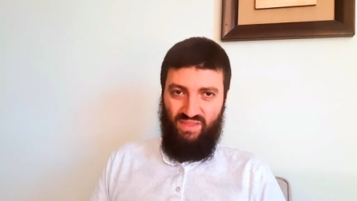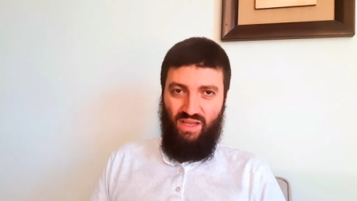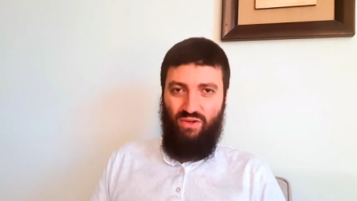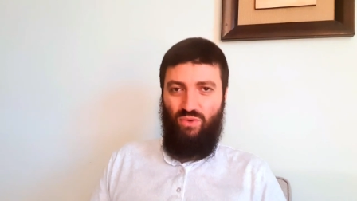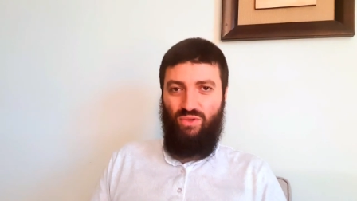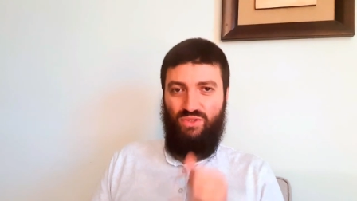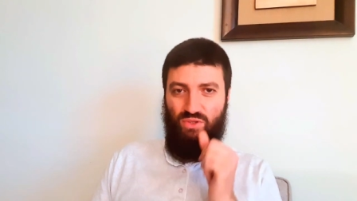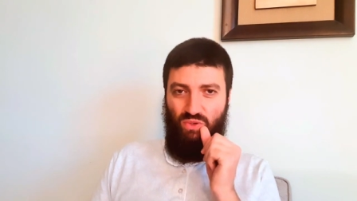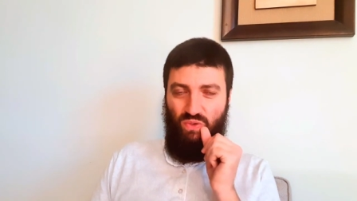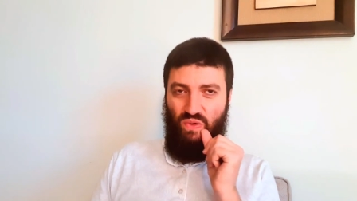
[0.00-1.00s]
And
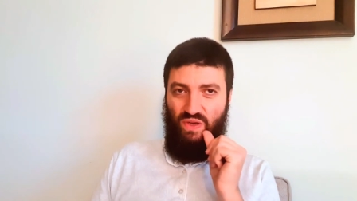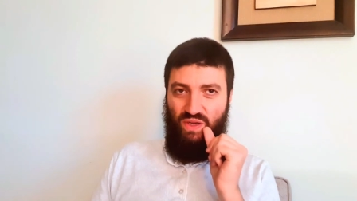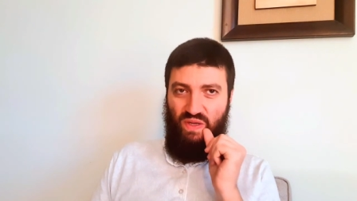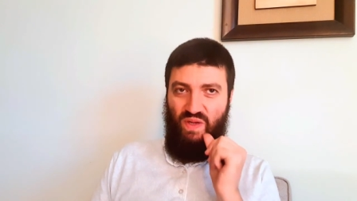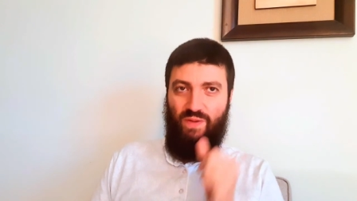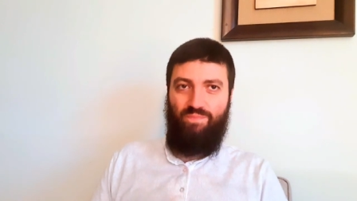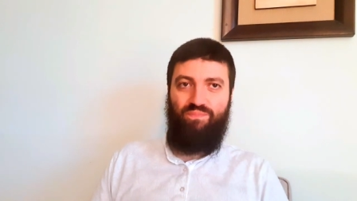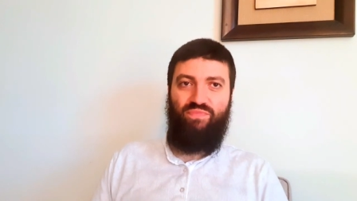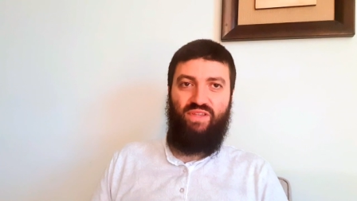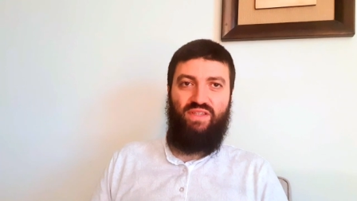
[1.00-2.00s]
also uh,
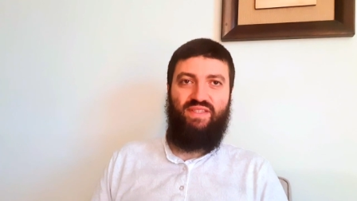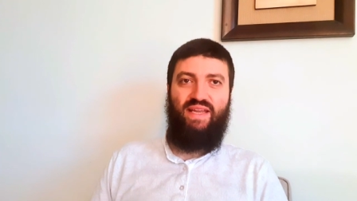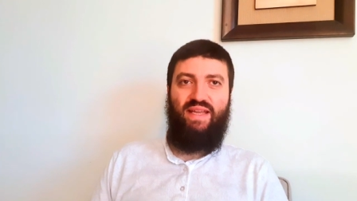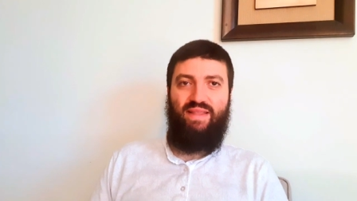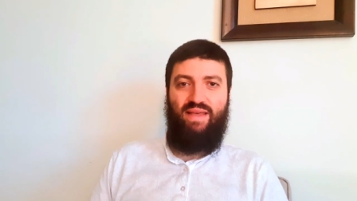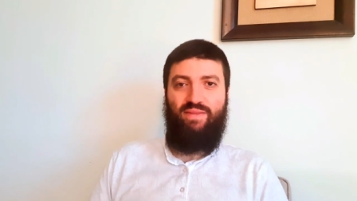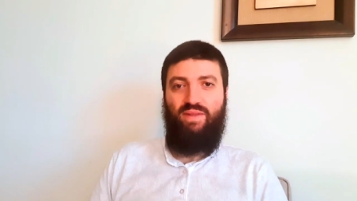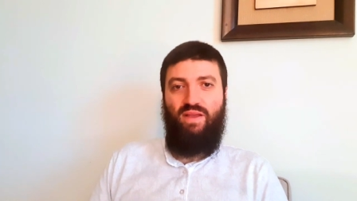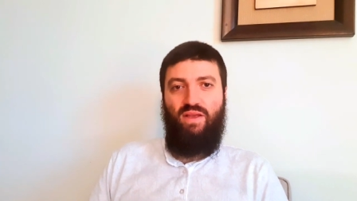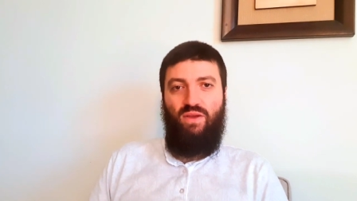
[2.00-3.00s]
saying that,
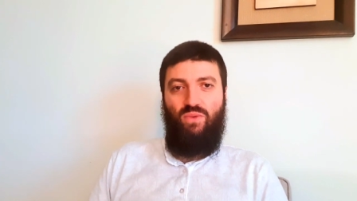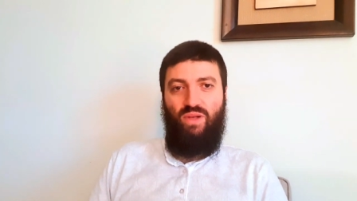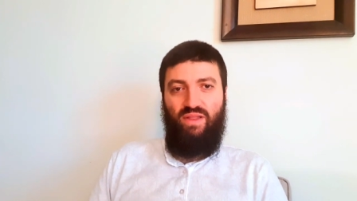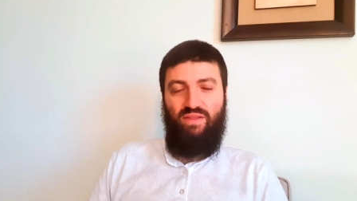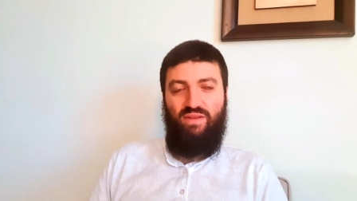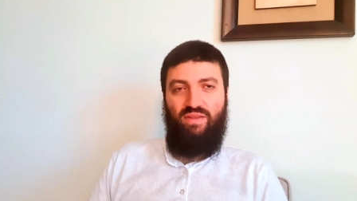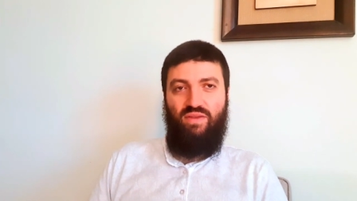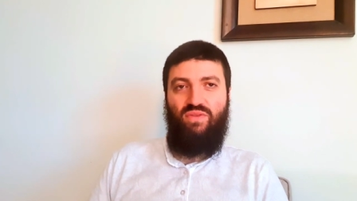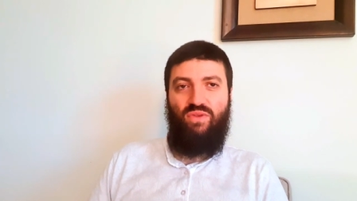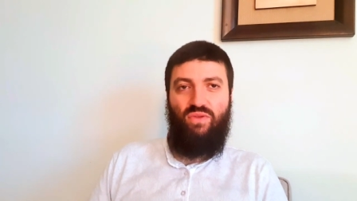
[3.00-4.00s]
well, the, the,
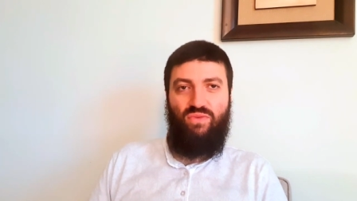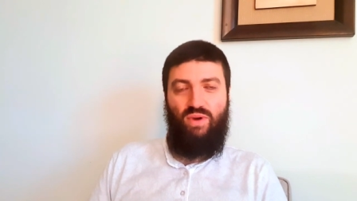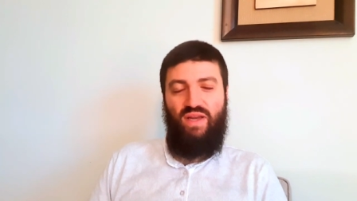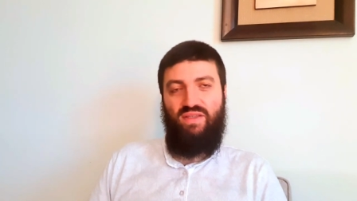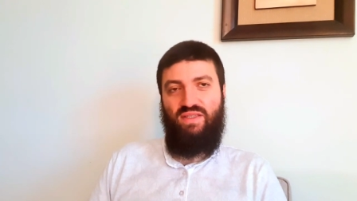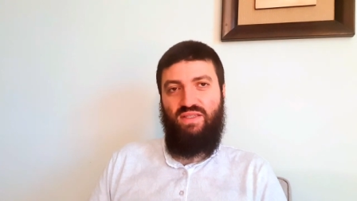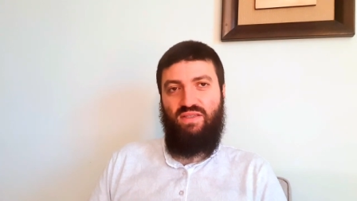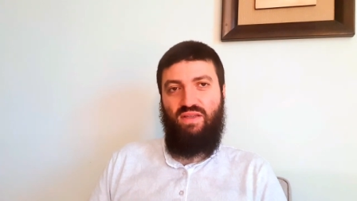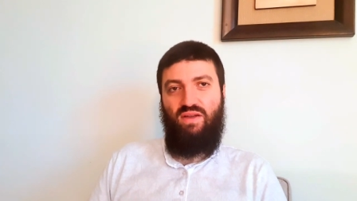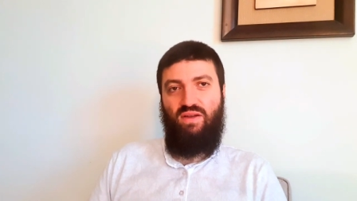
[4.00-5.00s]
the threat
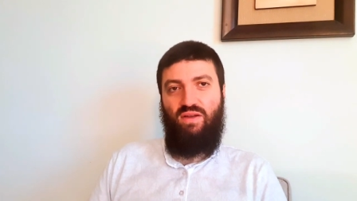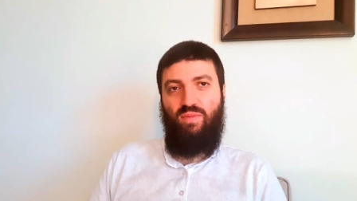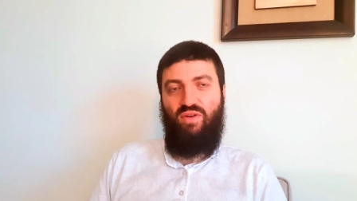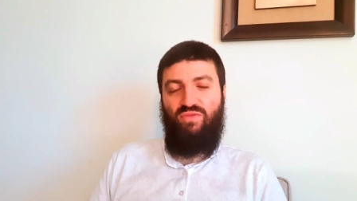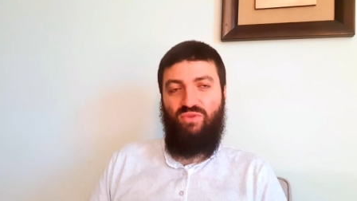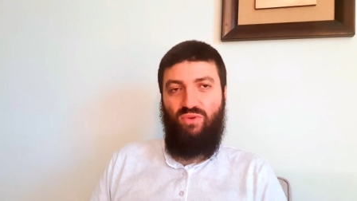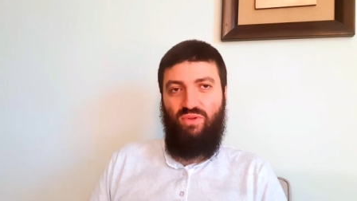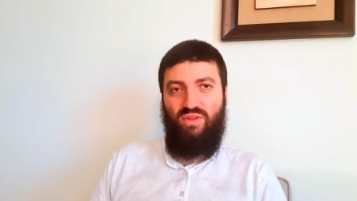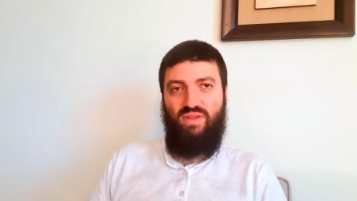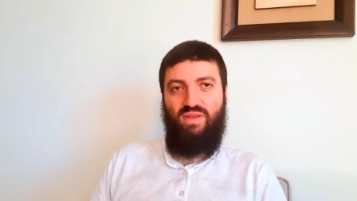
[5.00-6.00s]
is above
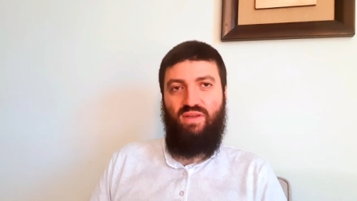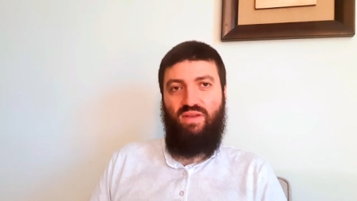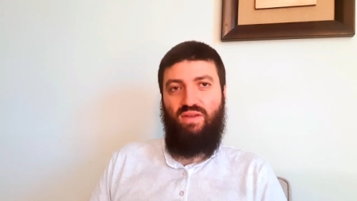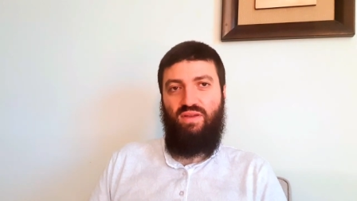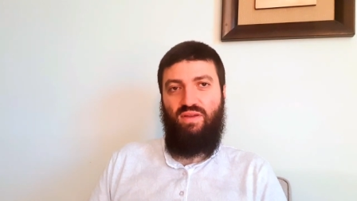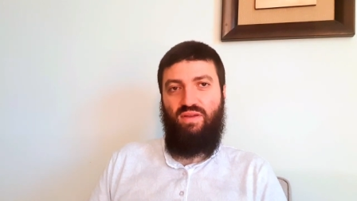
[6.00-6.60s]
all the